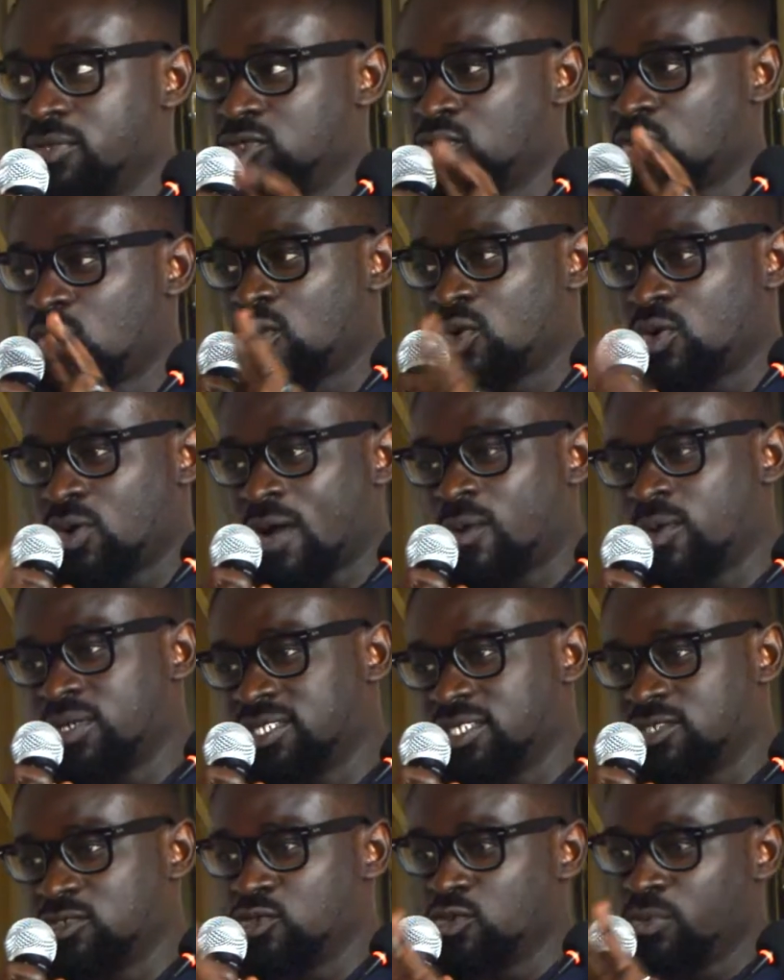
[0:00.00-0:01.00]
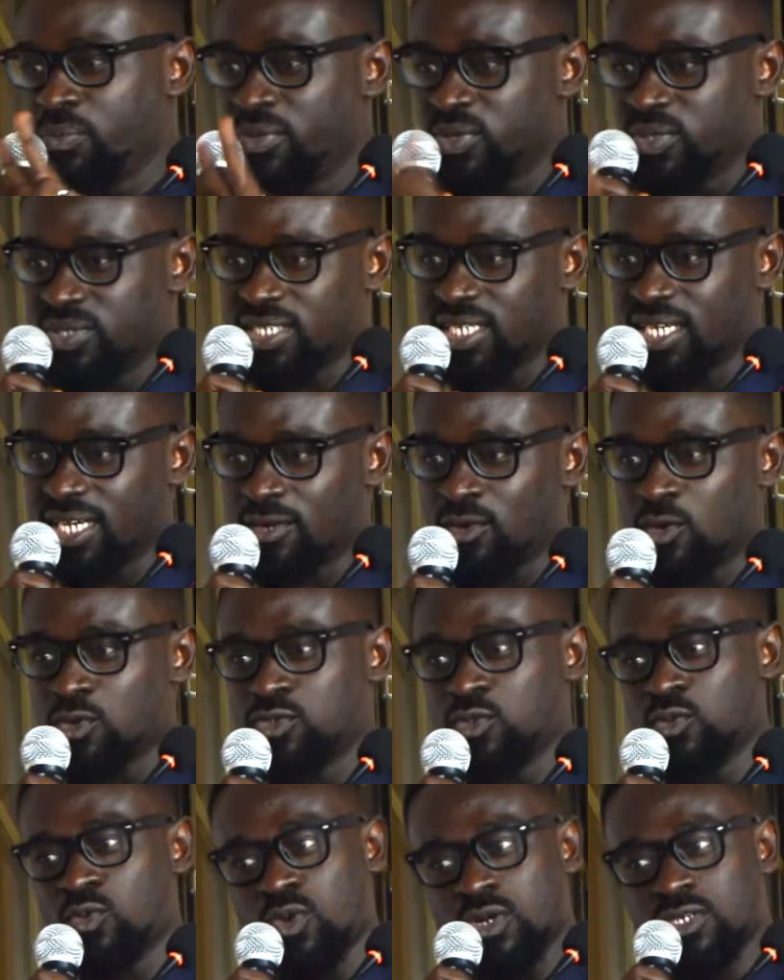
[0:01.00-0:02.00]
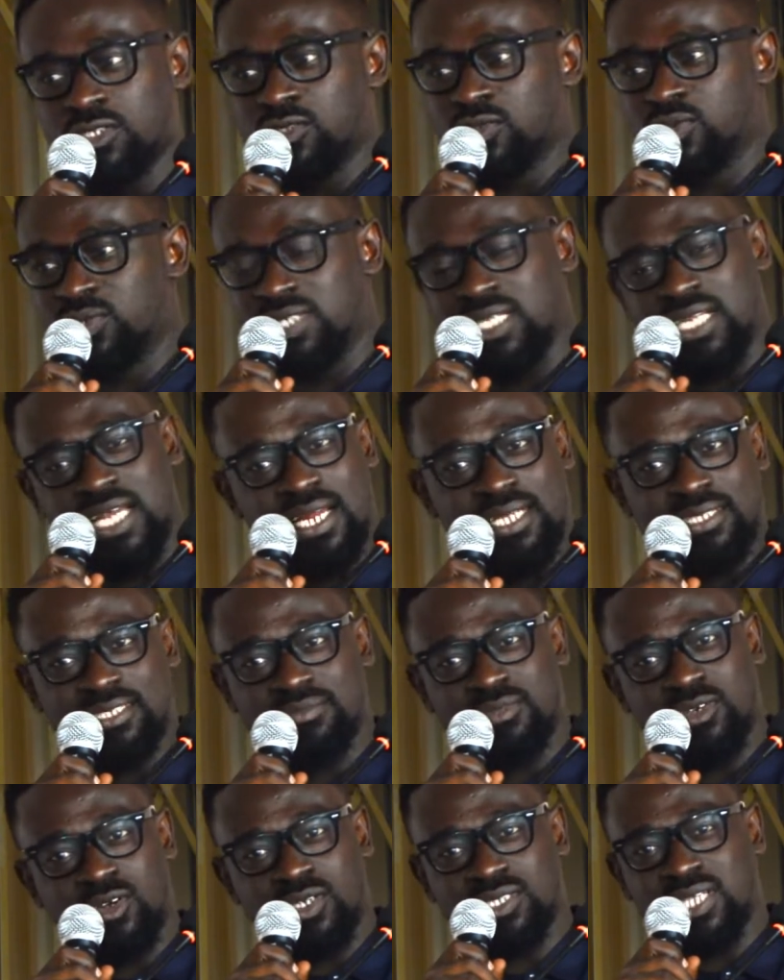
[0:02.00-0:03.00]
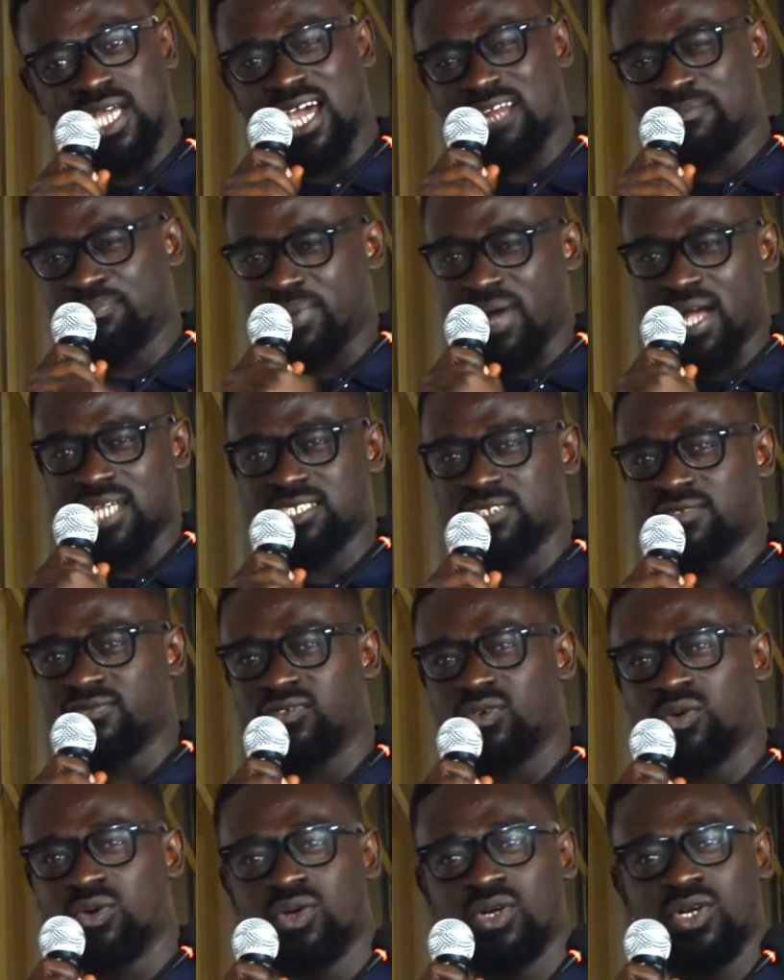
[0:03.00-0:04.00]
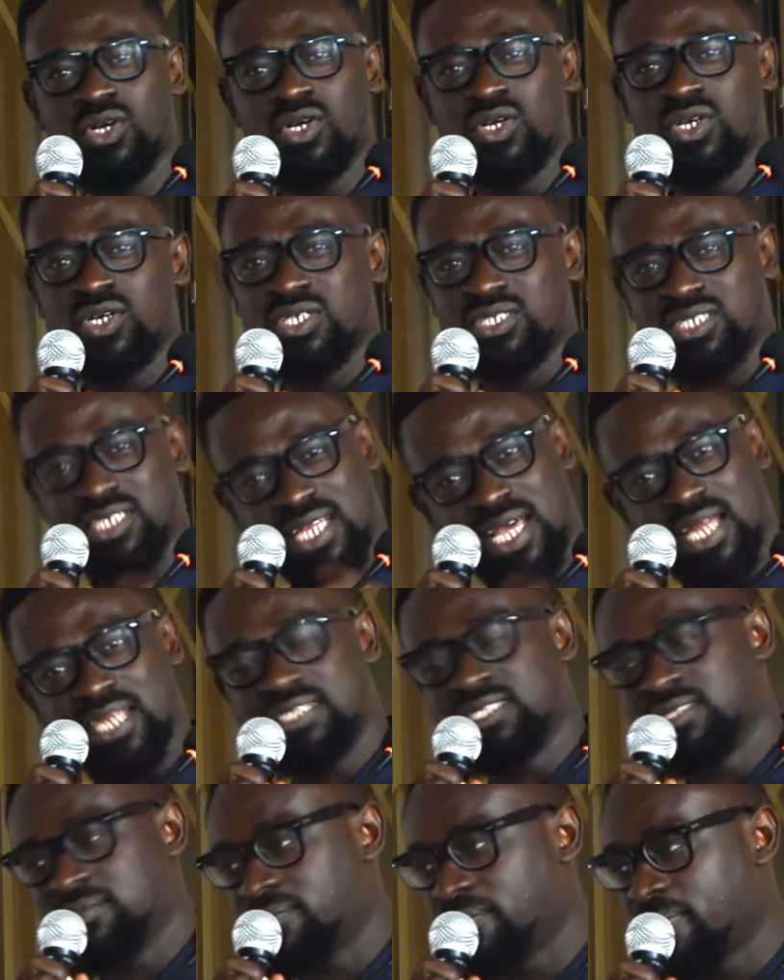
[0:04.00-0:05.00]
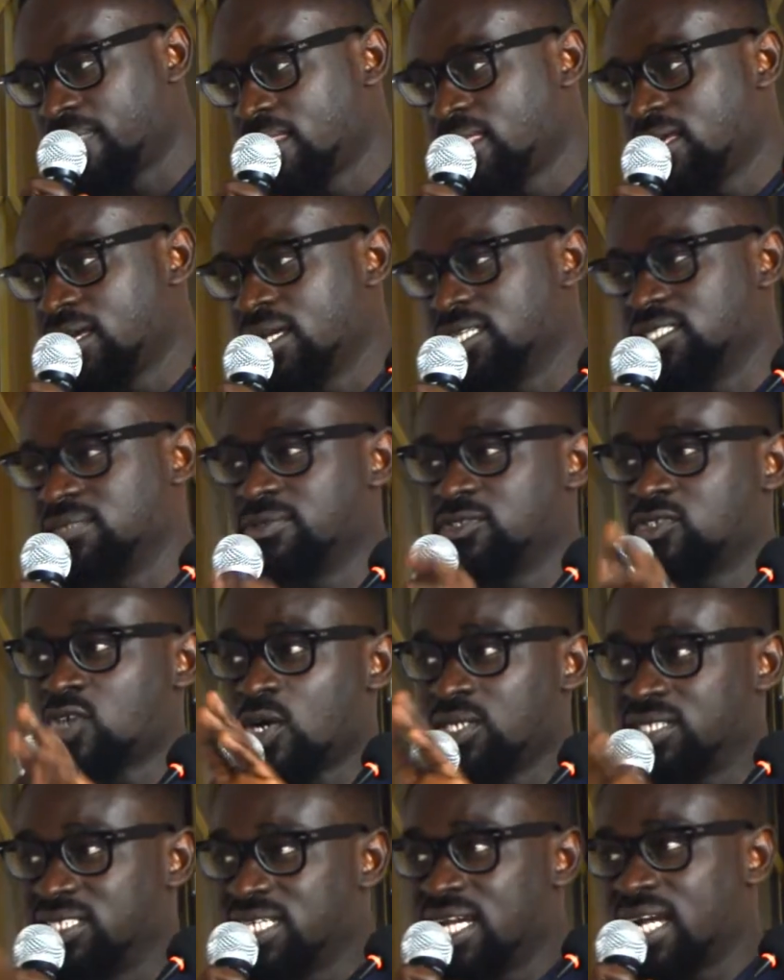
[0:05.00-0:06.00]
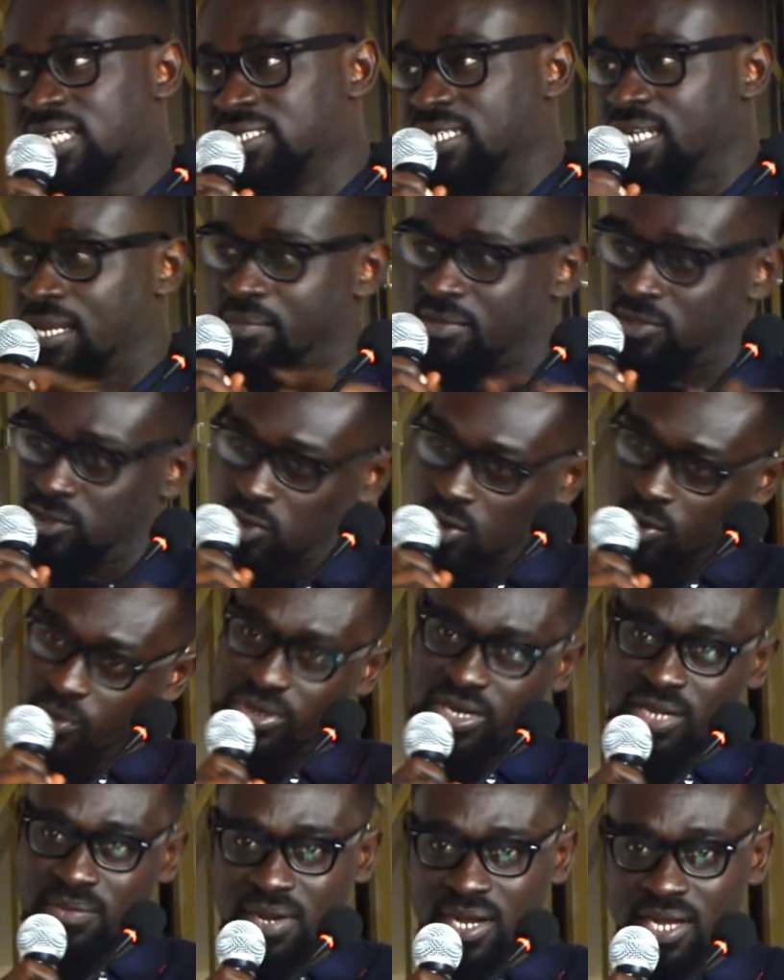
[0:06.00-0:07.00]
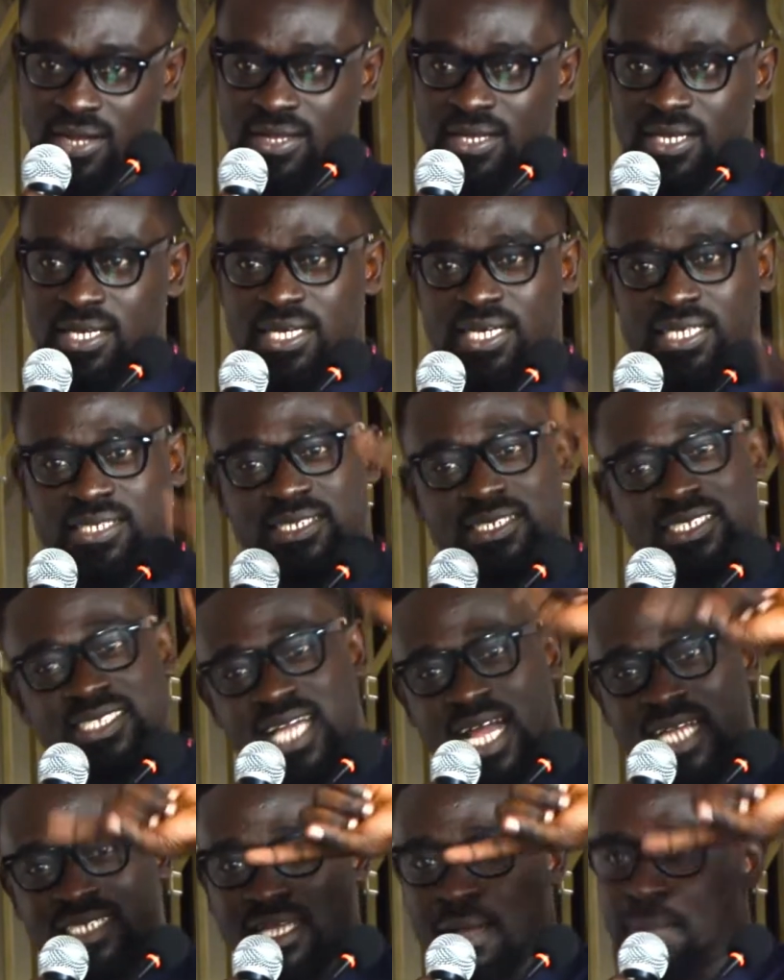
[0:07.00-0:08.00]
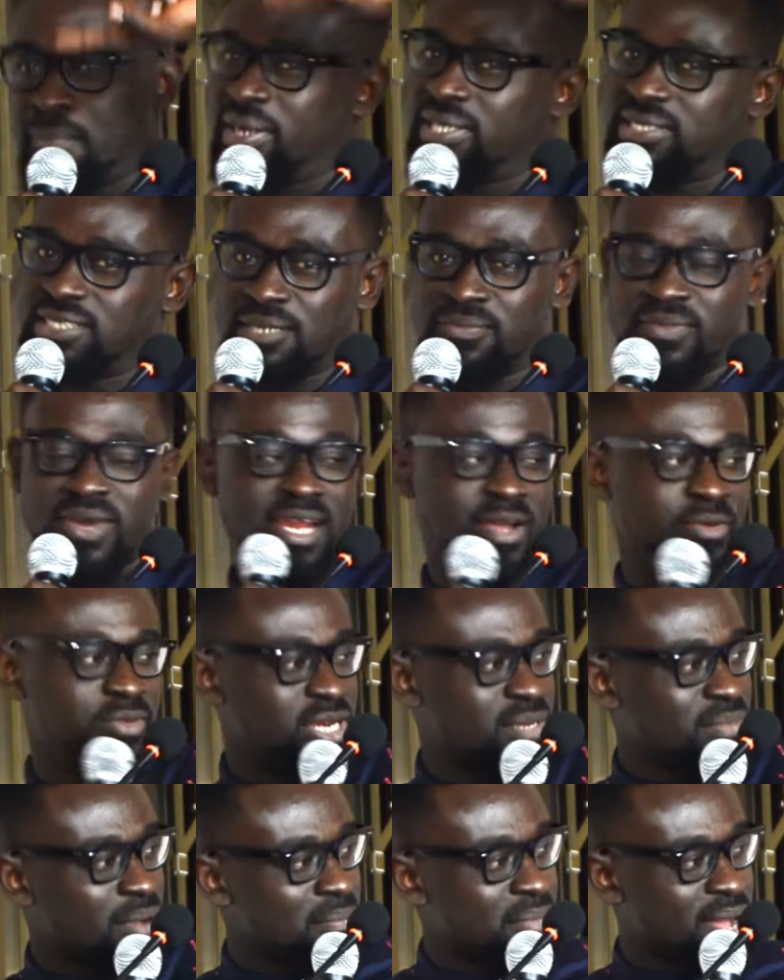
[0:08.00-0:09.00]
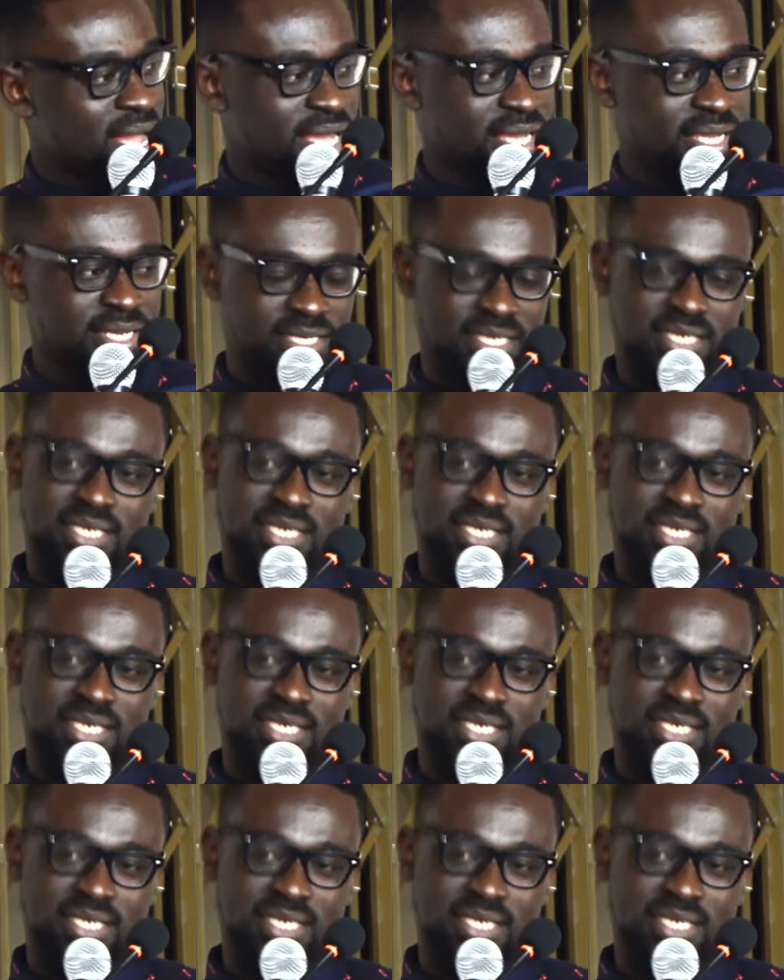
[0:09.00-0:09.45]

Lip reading: So I wanted to do music and also go into journalism because I had passion for journalism. It's we told G.I. Jana, we told Winneba. The G.I. Jana man, and I Winneba buy,